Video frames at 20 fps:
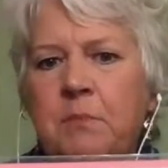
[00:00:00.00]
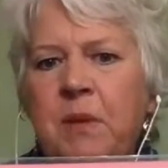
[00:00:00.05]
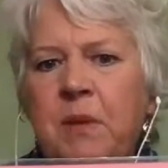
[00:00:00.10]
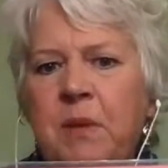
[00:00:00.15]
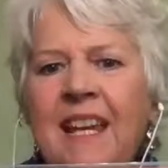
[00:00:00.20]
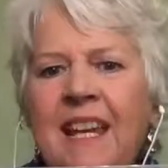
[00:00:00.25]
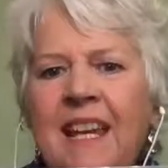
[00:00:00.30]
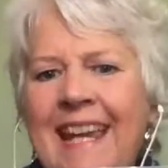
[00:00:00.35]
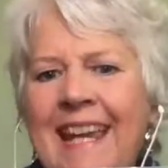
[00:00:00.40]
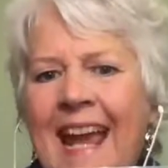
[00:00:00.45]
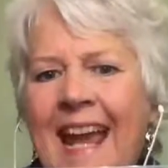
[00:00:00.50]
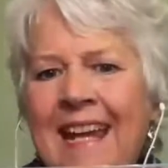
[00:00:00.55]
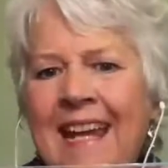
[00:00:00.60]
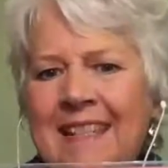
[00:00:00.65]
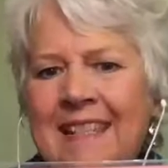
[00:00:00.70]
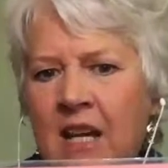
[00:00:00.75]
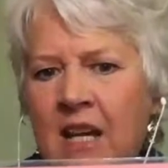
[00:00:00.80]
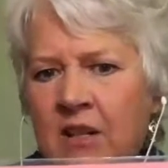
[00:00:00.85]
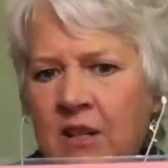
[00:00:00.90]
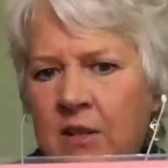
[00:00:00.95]
Being
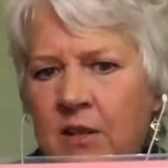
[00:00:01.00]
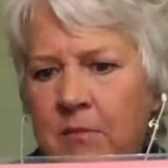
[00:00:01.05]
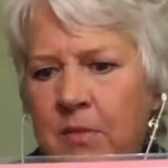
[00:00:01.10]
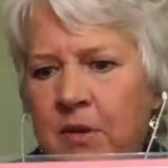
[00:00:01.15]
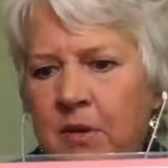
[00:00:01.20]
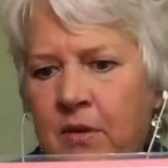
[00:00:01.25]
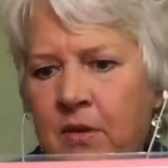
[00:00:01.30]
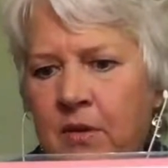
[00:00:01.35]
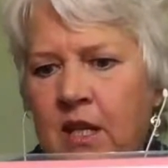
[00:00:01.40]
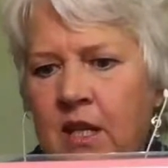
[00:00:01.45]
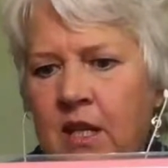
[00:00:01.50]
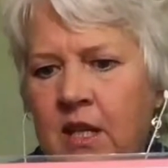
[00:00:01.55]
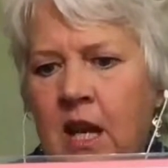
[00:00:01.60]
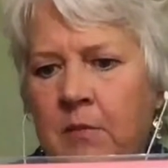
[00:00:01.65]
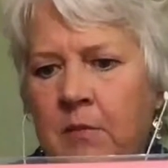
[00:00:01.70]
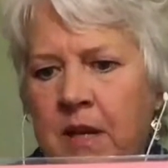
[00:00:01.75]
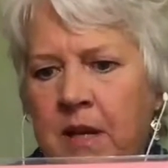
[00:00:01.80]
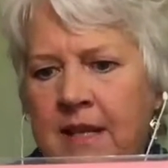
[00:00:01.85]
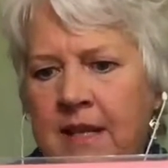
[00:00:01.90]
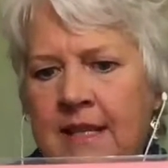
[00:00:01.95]
yanked out of the birth
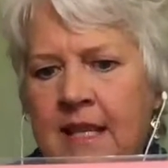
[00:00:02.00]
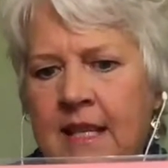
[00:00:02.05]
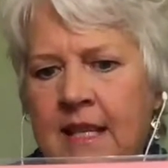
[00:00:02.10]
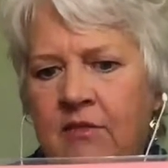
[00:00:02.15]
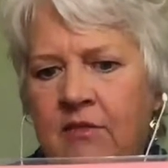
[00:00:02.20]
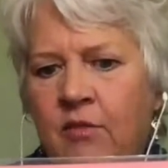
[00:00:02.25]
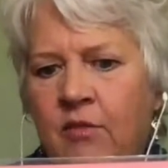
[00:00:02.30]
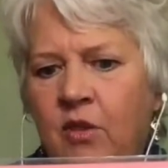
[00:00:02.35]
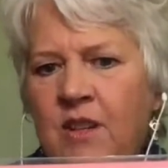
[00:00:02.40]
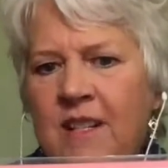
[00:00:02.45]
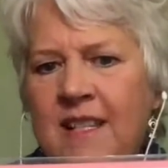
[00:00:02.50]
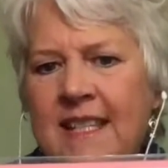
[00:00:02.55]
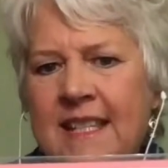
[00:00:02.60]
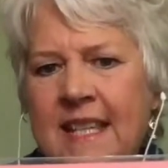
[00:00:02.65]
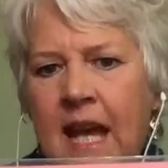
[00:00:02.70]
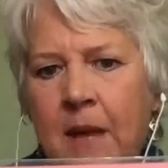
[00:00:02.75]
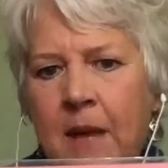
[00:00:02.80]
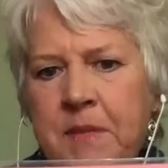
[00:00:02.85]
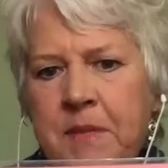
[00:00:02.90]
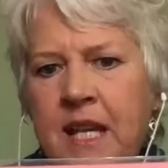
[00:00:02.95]
canal by a set of
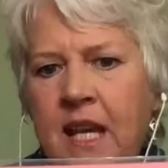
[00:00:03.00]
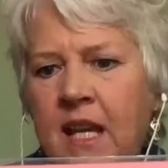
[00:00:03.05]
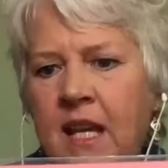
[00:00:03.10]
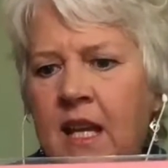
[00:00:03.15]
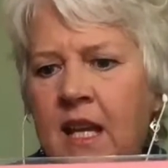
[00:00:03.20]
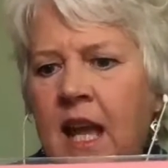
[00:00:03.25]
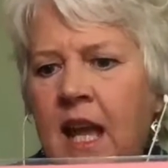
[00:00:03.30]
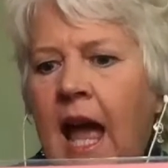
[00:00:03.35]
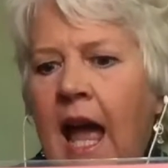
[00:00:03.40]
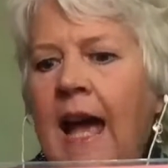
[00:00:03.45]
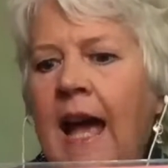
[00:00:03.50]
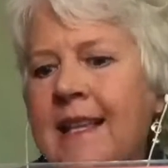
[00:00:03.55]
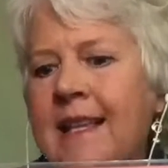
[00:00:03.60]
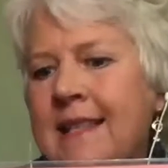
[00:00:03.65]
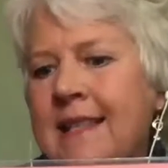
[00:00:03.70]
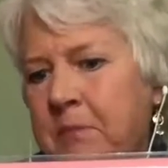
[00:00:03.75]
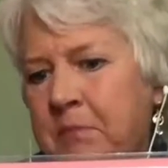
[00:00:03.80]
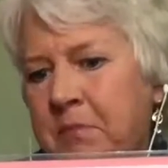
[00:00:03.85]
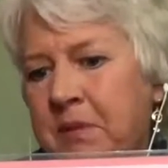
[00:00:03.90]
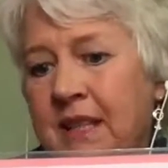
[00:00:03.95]
forceps
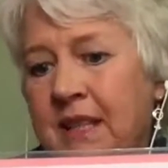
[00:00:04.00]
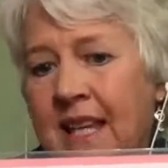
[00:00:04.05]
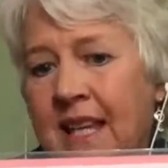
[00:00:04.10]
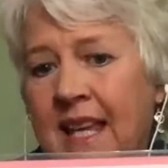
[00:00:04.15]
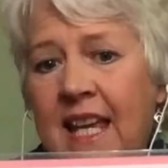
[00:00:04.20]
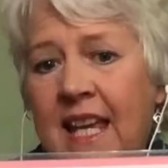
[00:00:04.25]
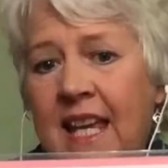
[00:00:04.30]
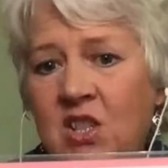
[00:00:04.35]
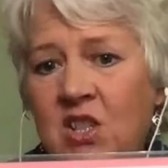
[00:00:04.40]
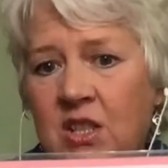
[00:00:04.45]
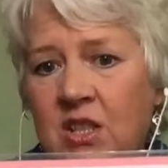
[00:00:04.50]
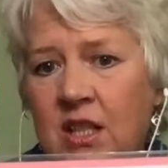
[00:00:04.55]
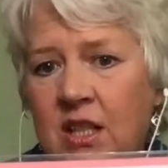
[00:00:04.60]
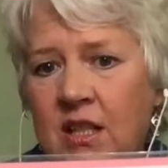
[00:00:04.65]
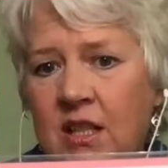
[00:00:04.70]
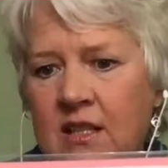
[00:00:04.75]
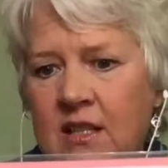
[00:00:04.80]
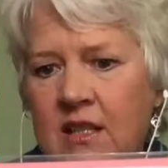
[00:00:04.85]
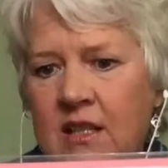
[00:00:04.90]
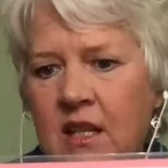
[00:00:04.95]
has
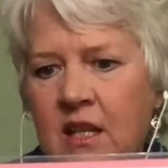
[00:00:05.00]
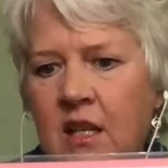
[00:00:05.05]
implications